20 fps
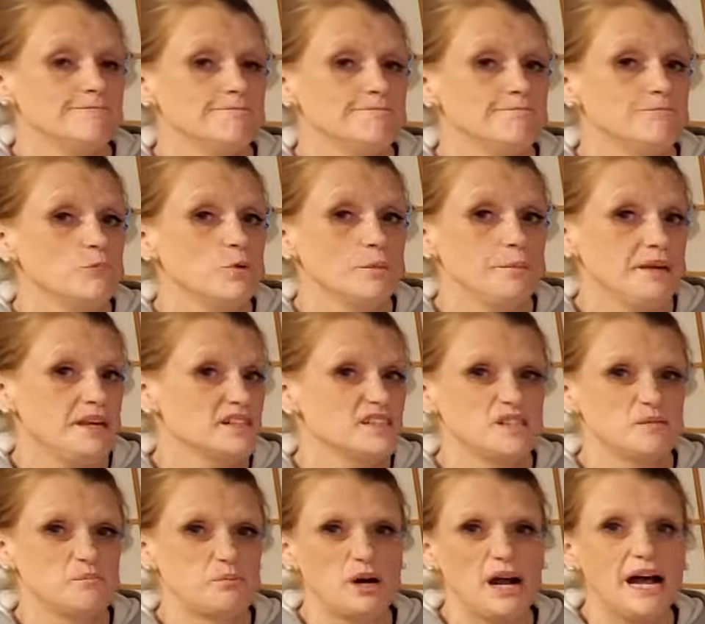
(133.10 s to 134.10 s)
will be a
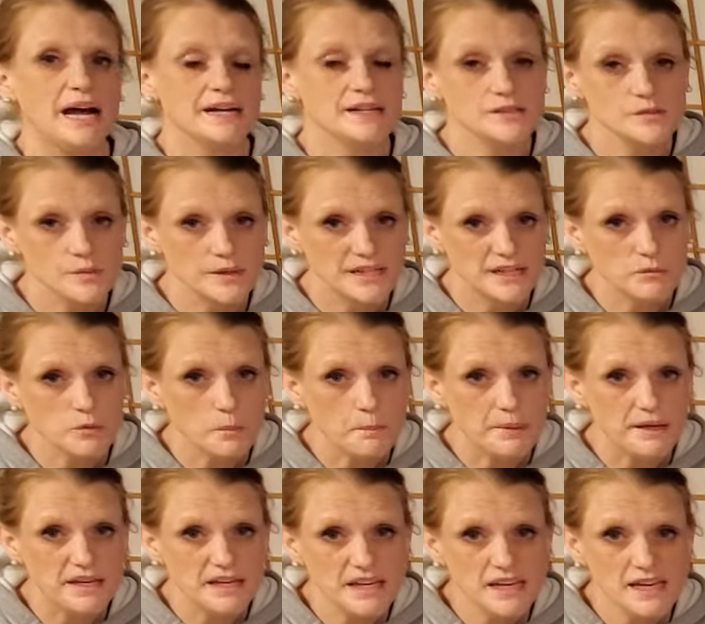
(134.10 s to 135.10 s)
surprise when it will
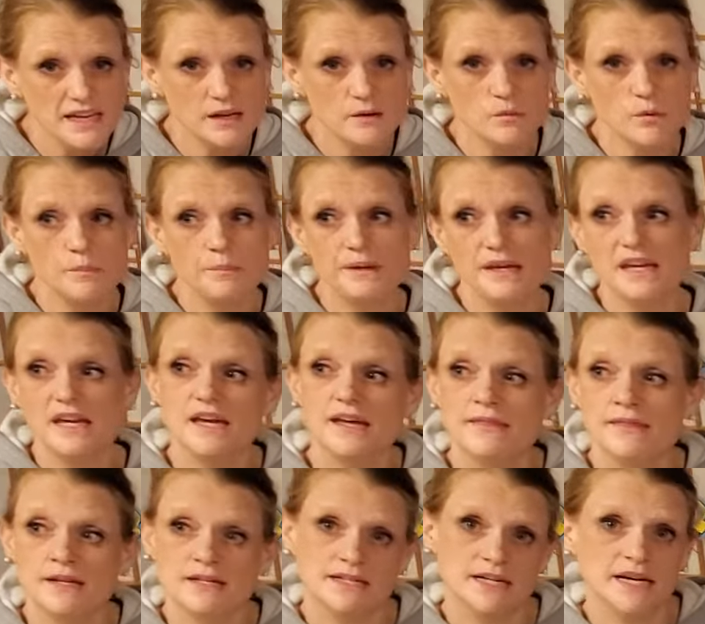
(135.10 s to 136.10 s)
be. It will be
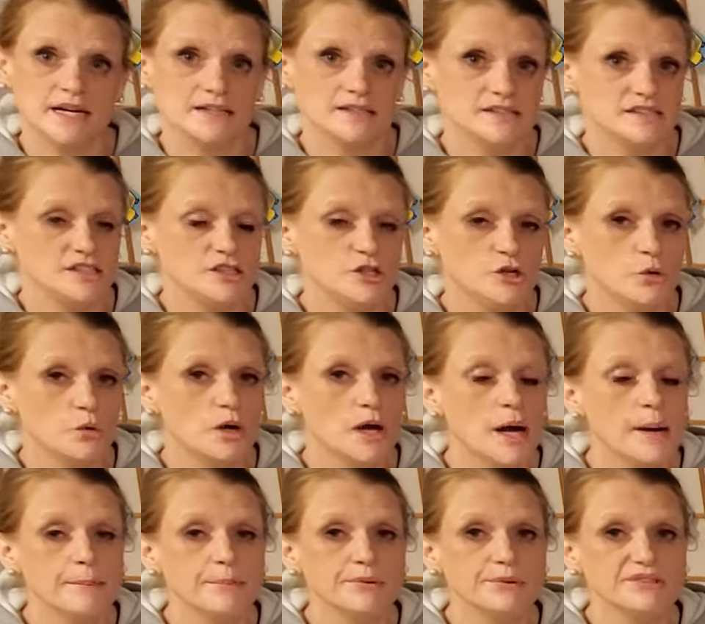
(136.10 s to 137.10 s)
in the next,
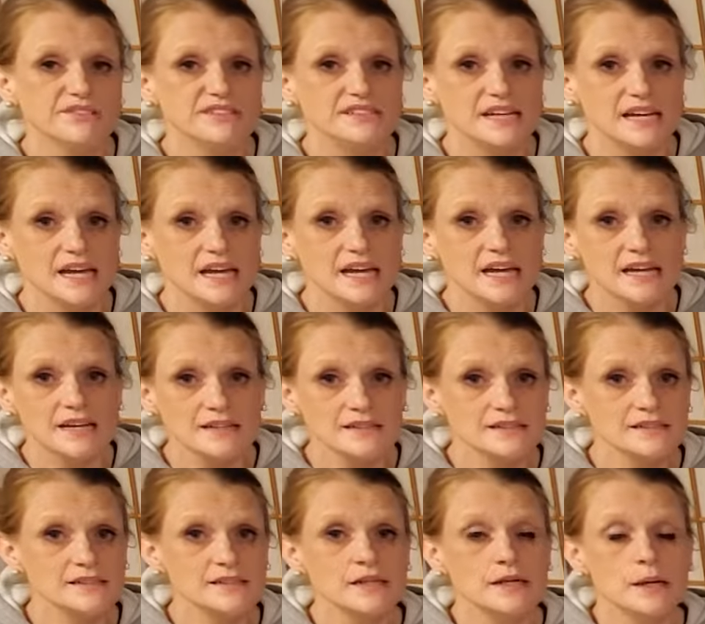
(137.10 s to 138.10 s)
couple
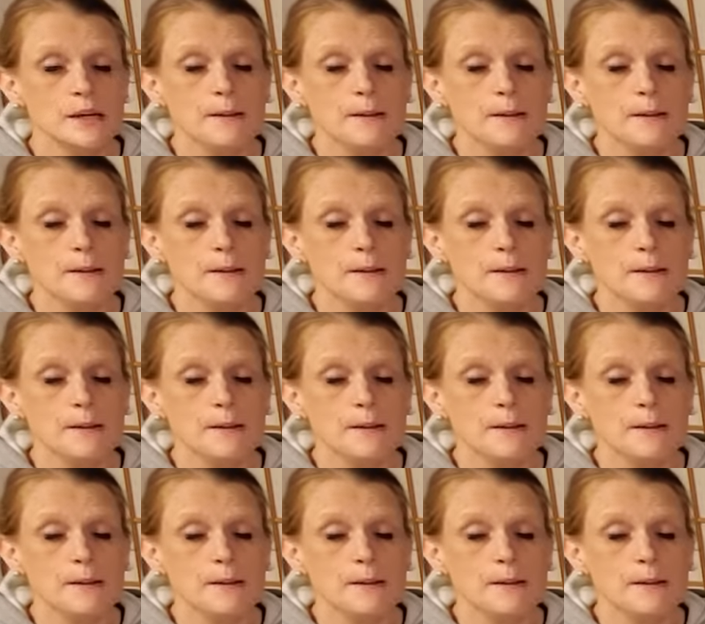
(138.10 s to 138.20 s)
days.